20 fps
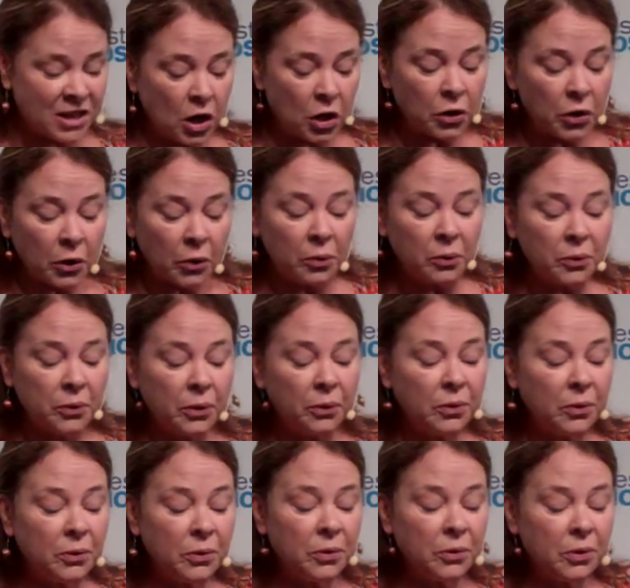you,
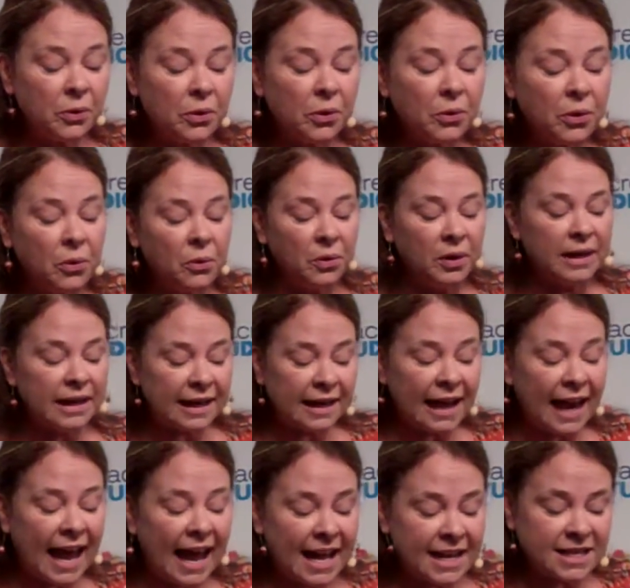little
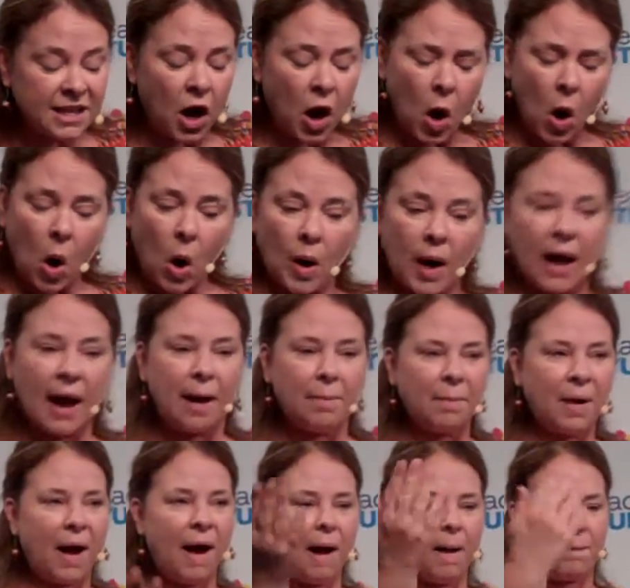ant,
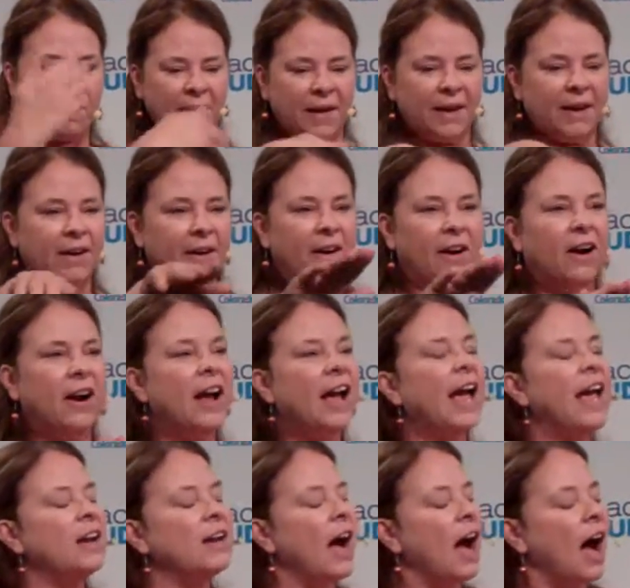come up here
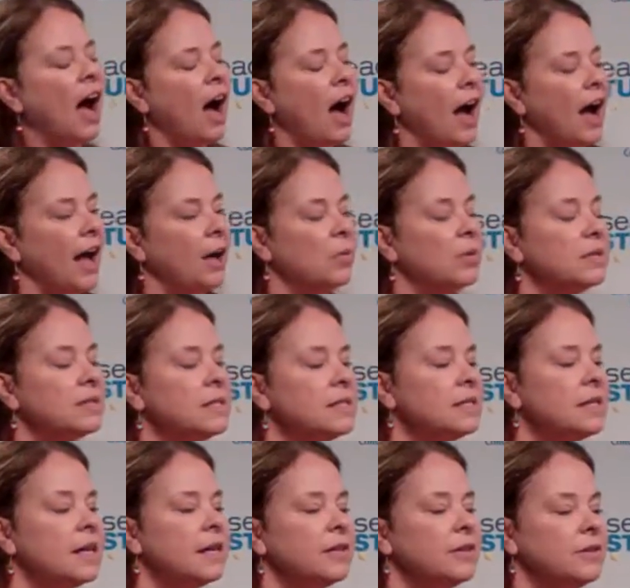and I will
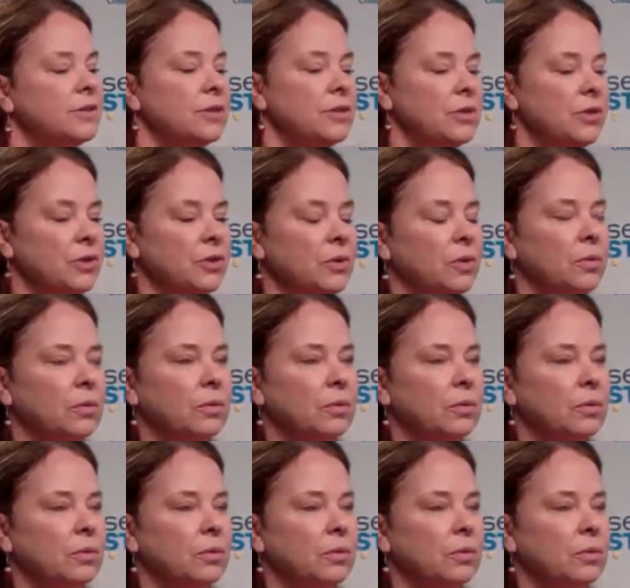sing to you.